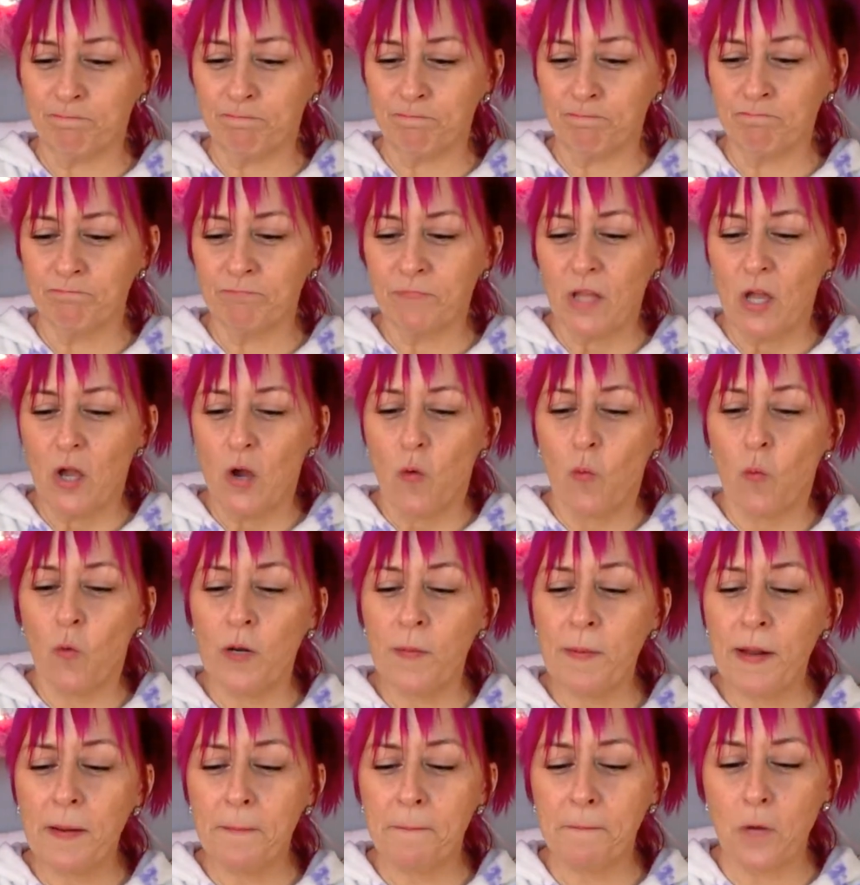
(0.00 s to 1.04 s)

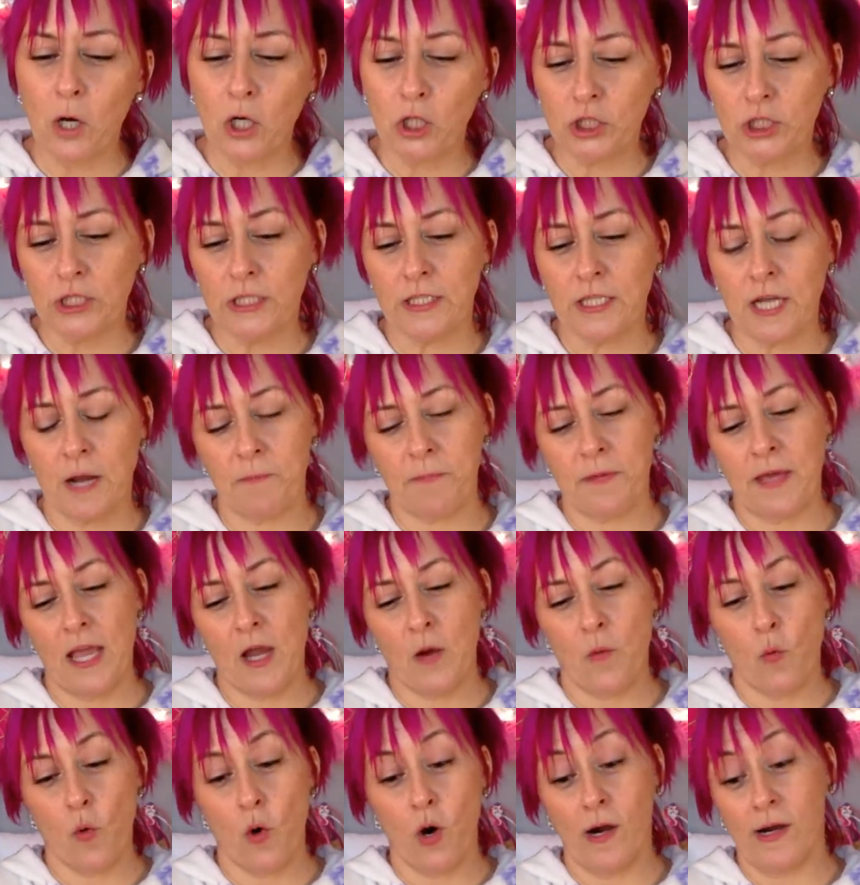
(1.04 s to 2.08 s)
What about a Martian
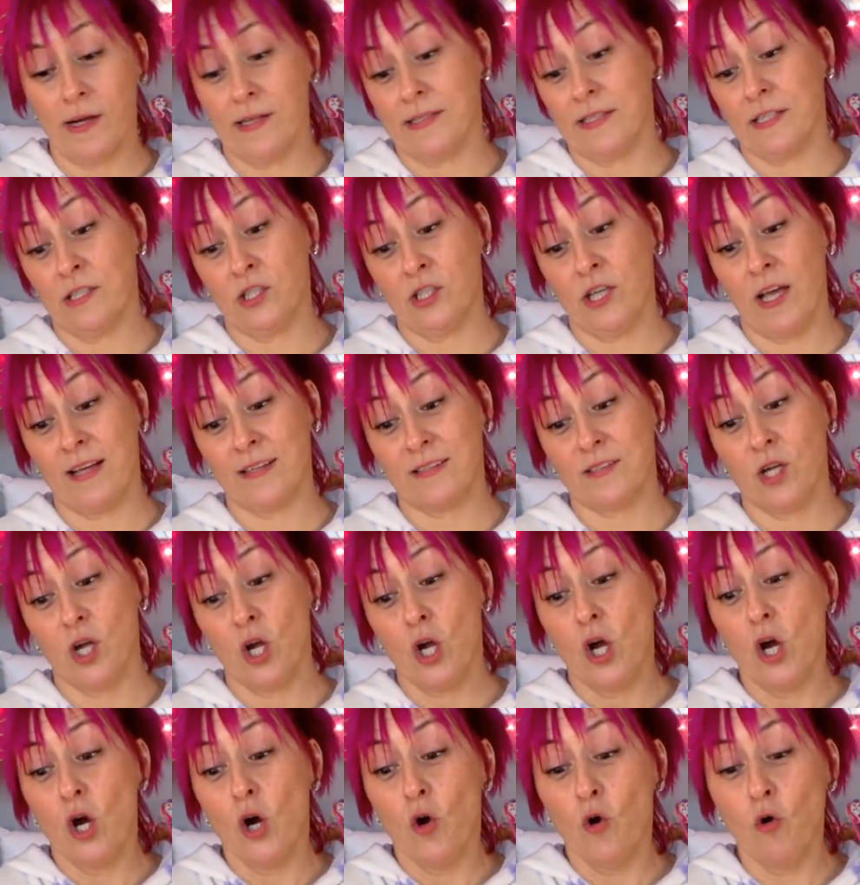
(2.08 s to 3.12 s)
cupcake war, I
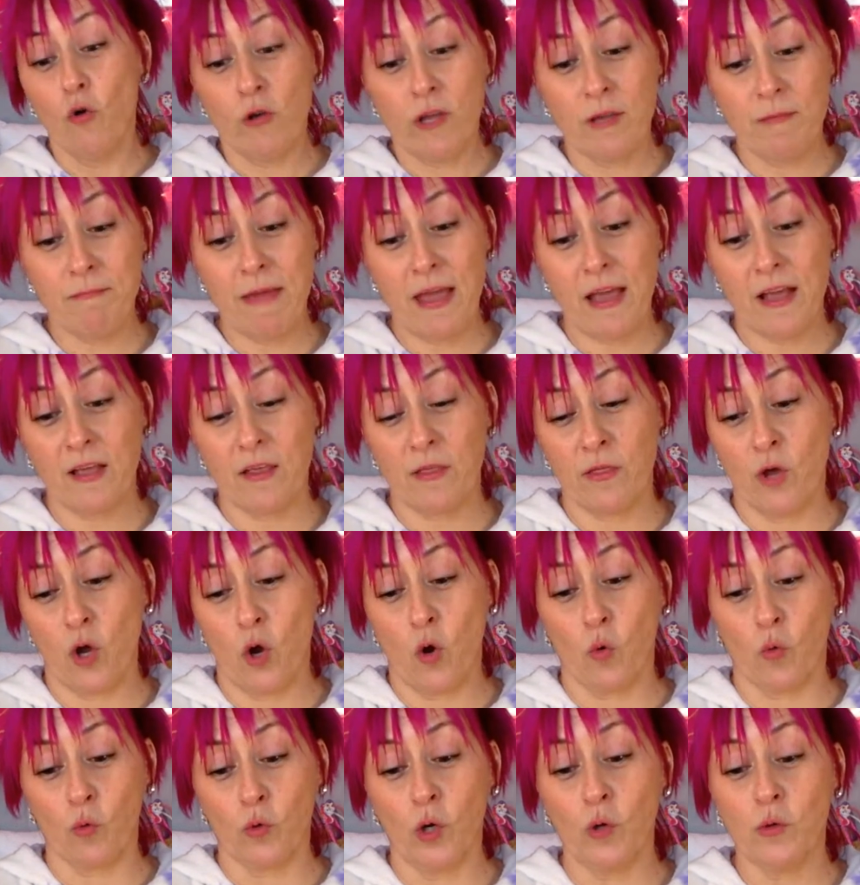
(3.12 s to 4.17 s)
suggest? Who can
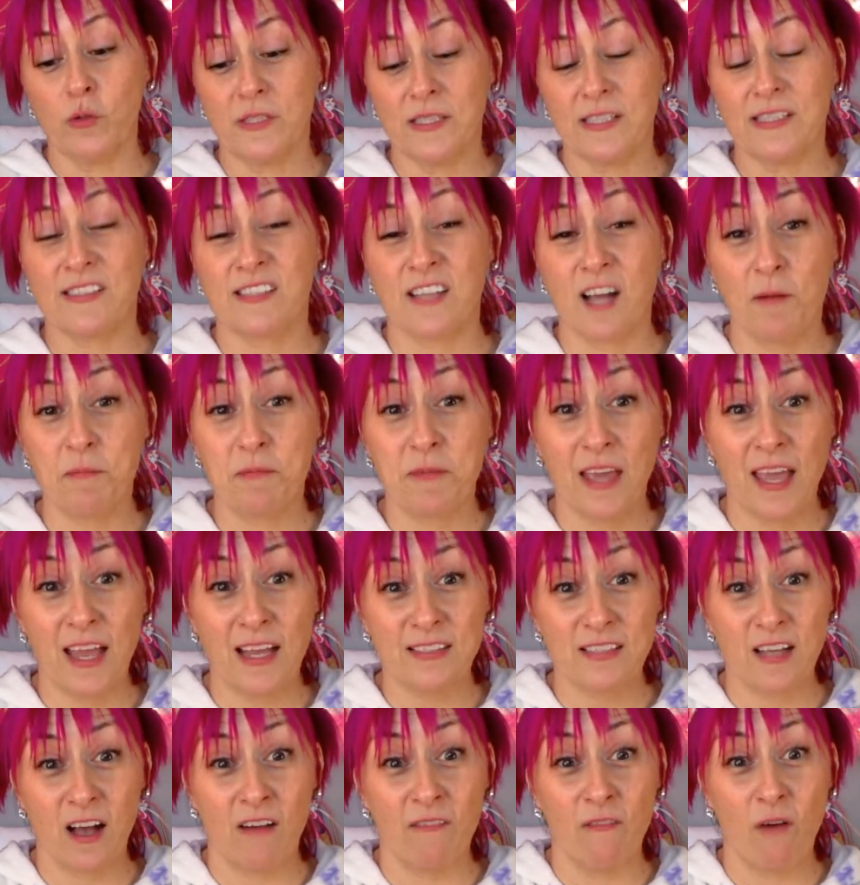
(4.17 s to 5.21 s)
make the grossest
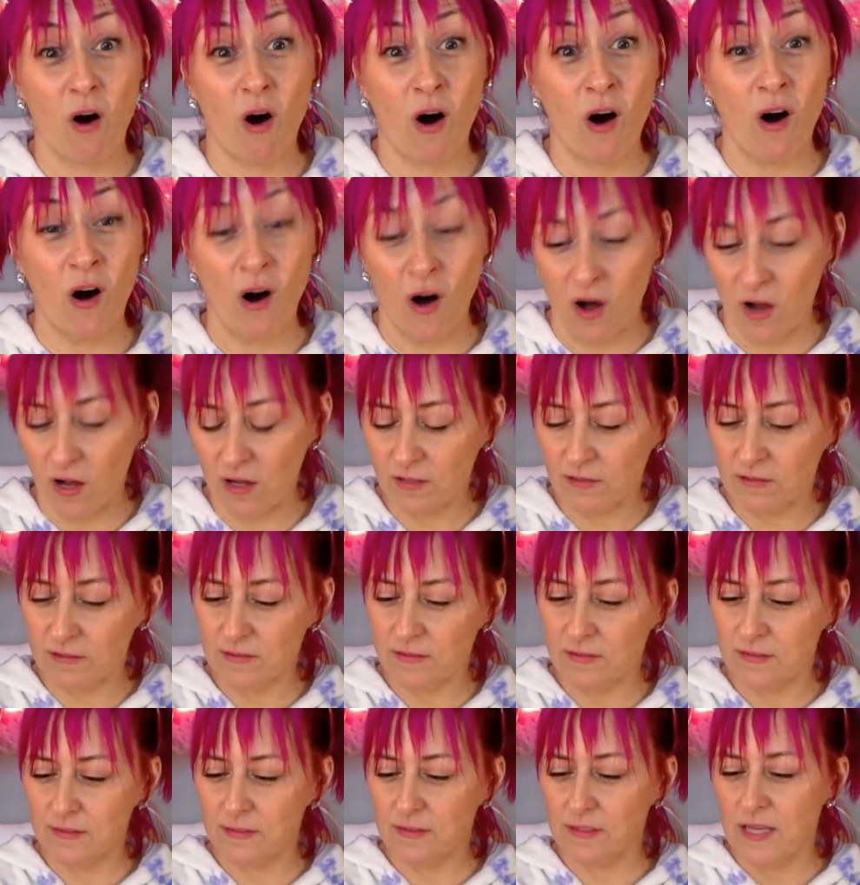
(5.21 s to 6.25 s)
cupcakes of
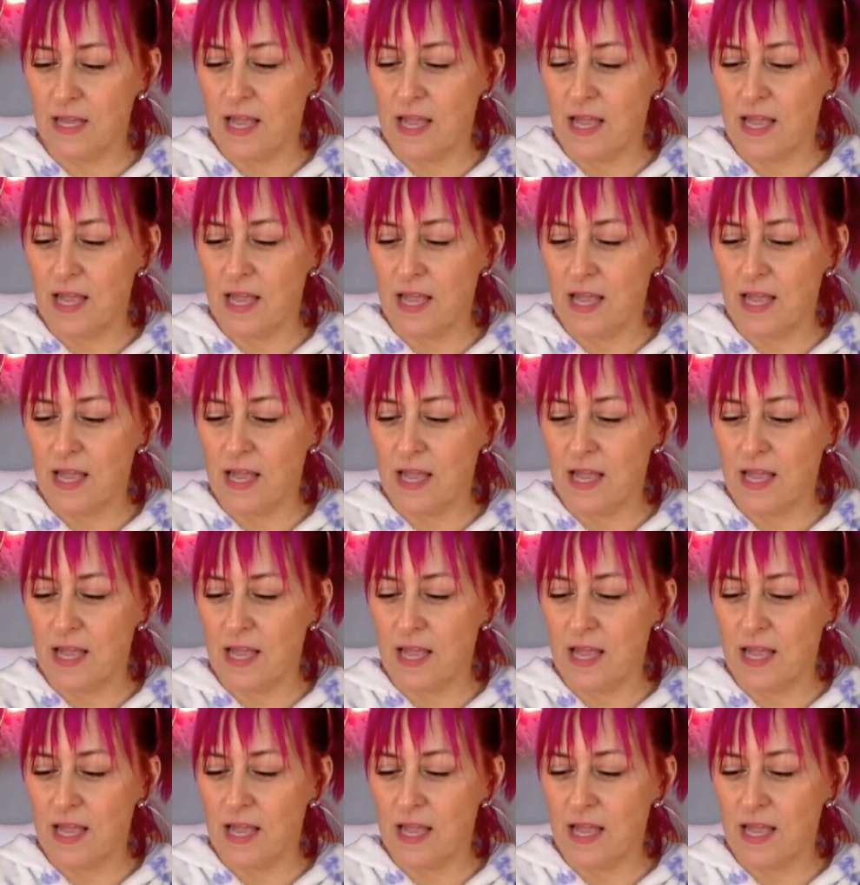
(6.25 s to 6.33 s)
all?